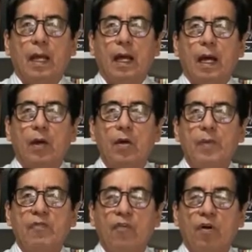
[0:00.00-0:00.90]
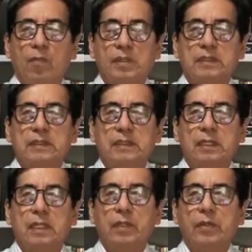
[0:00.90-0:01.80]
a good performance
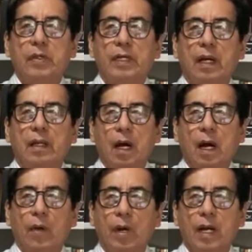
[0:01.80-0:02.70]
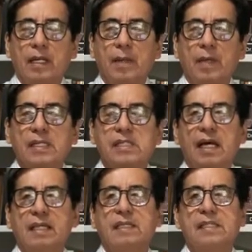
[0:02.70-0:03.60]
during our academic
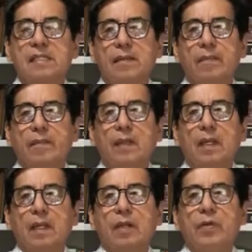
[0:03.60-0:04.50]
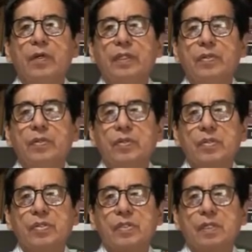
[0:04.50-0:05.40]
studies, you need to
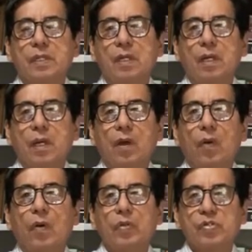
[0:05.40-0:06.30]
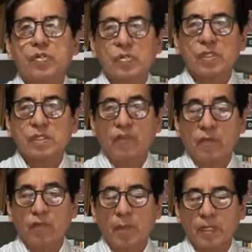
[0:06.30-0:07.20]
use good sources of
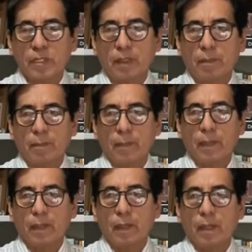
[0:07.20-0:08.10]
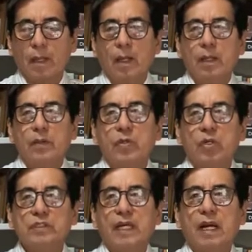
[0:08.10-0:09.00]
information.
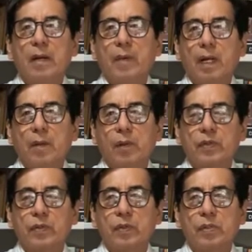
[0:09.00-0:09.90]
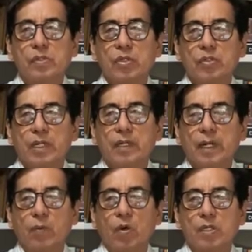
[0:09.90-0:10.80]
Those that are available through social
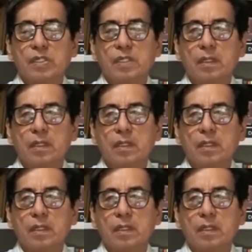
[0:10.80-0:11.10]
networks